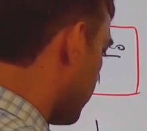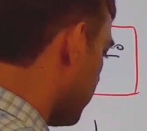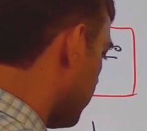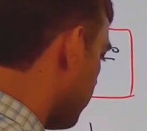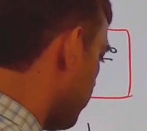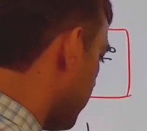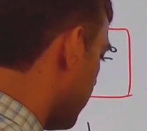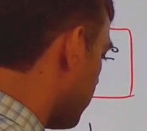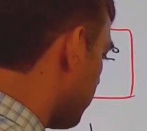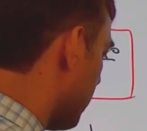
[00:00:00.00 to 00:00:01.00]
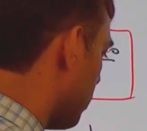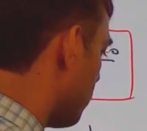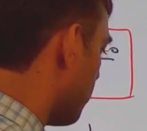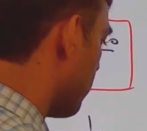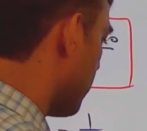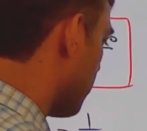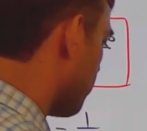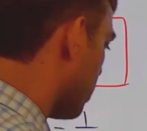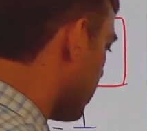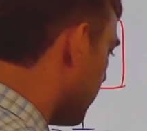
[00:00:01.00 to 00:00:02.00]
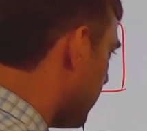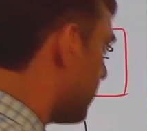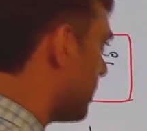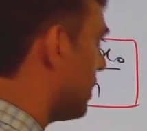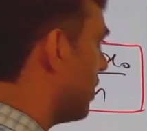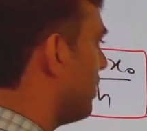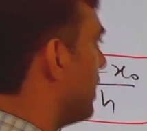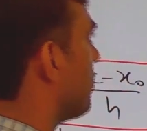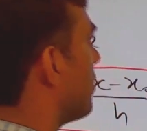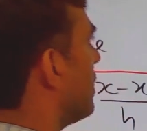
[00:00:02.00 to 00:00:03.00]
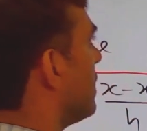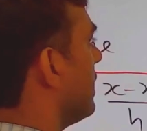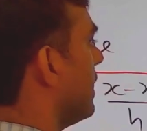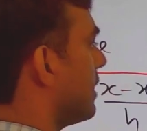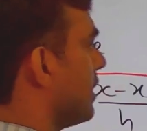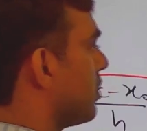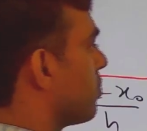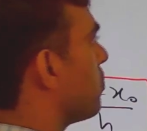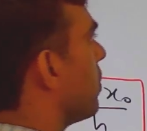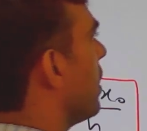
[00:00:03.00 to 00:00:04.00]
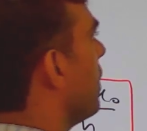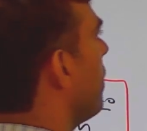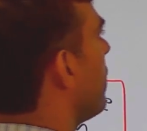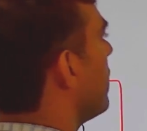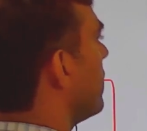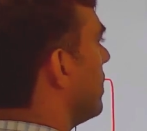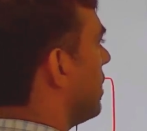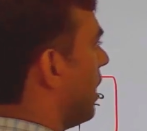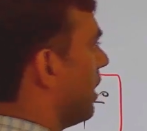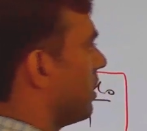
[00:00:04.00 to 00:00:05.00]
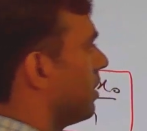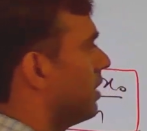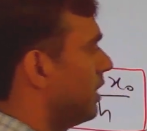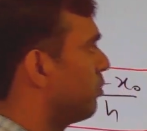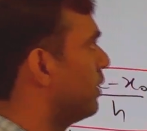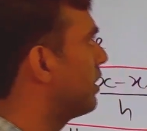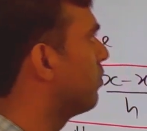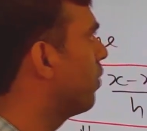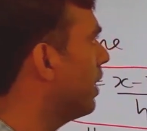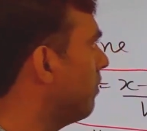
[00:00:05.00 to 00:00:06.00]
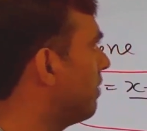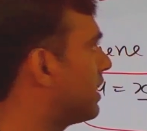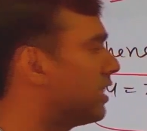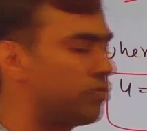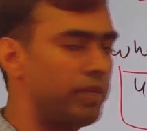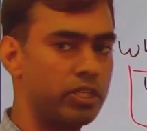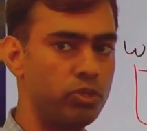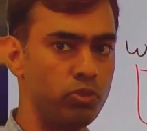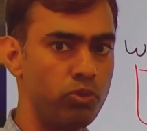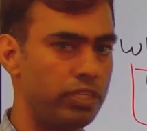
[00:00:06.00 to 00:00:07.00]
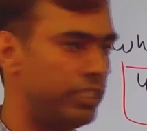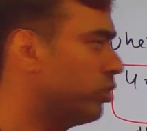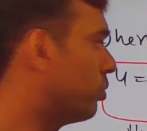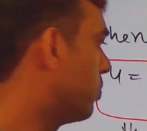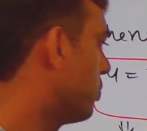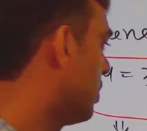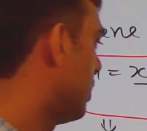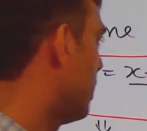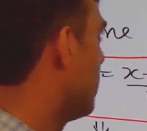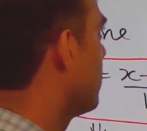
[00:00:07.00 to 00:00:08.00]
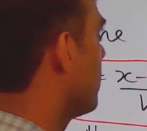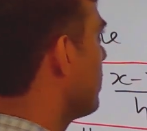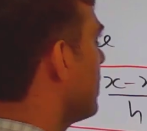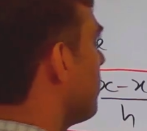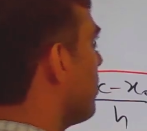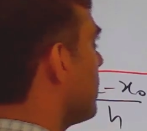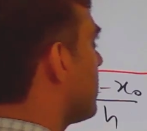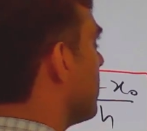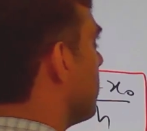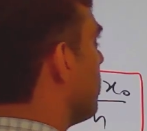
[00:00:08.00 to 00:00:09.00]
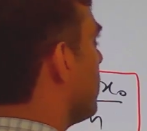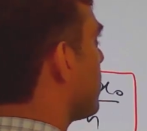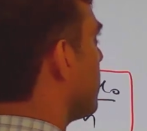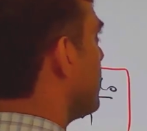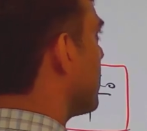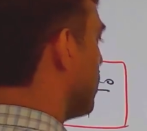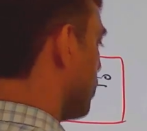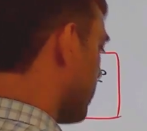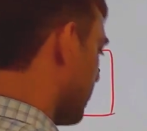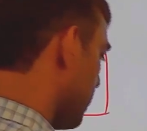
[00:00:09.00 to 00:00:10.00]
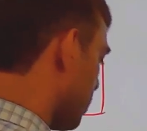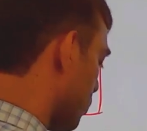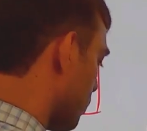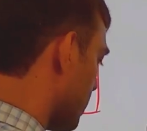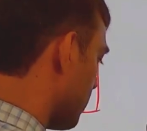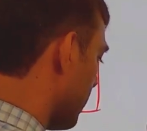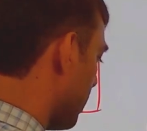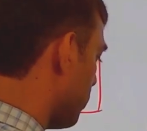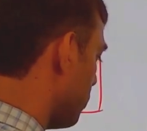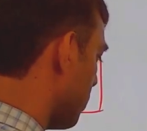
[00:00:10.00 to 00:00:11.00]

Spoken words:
Here we write the value of a 1 upon h, then we differentiate this one, the equation 1 with respect to u. Then what is the first term? First term is a constant. So, what is the value?